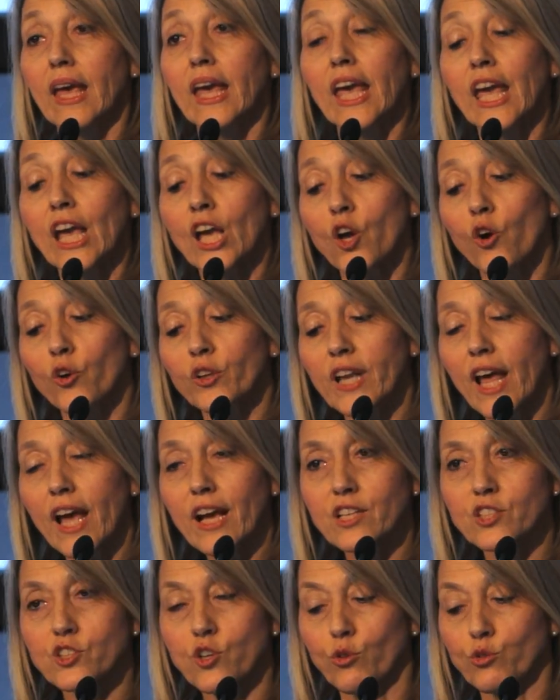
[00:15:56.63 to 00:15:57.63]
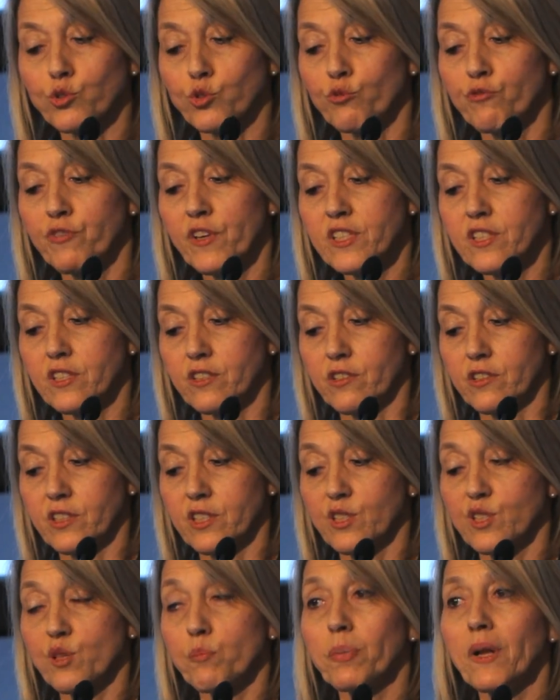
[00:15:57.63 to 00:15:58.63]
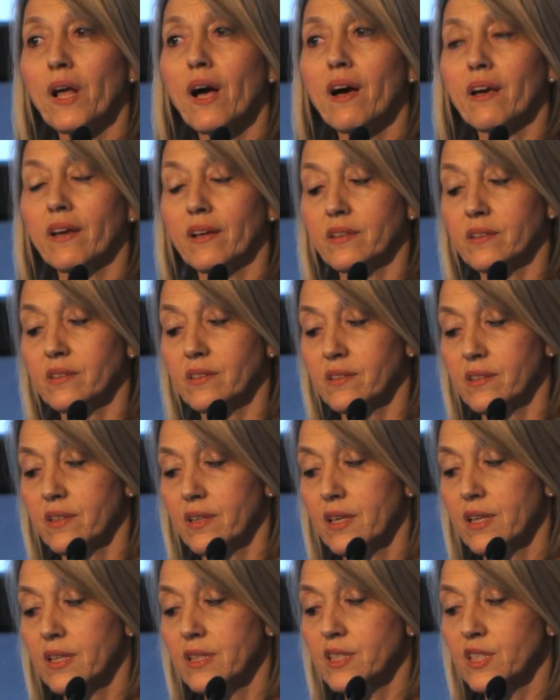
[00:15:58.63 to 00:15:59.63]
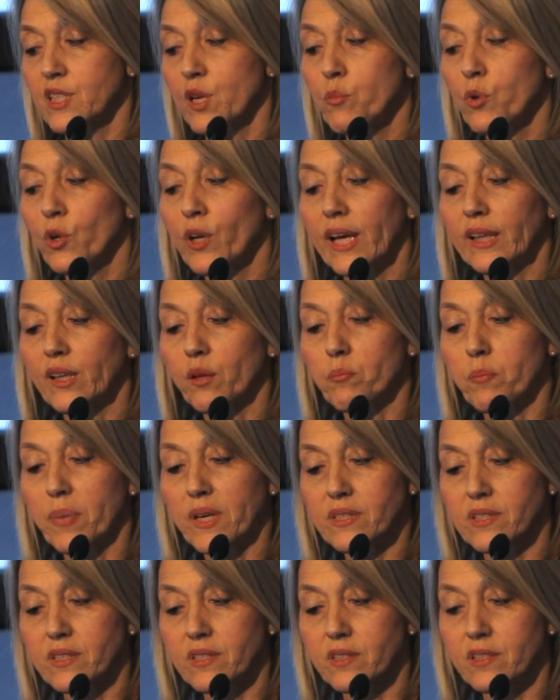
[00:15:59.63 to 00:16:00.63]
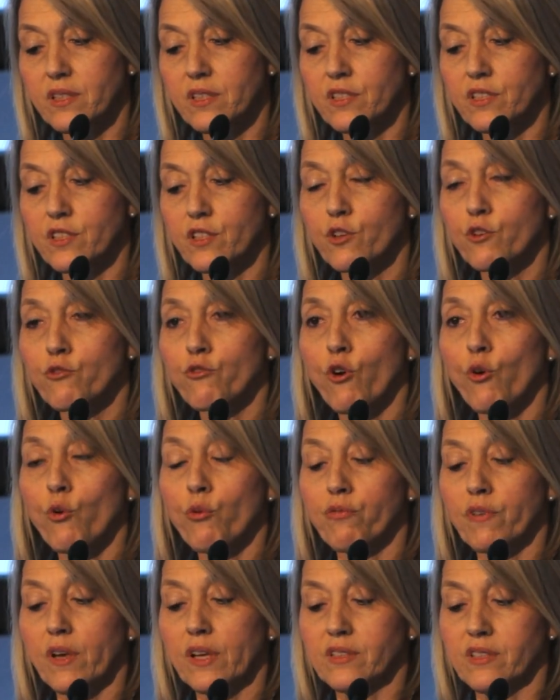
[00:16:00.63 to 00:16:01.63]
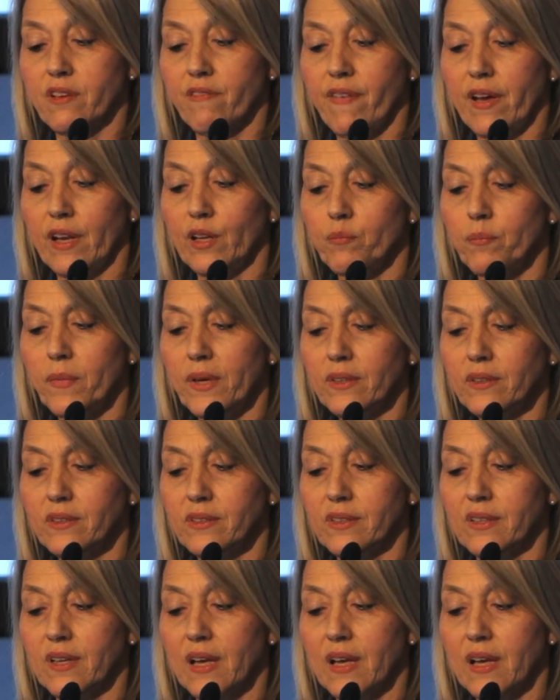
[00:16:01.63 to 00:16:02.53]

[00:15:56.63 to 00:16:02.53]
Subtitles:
It connects also visitors and suppliers, stimulating businesses, growth and development,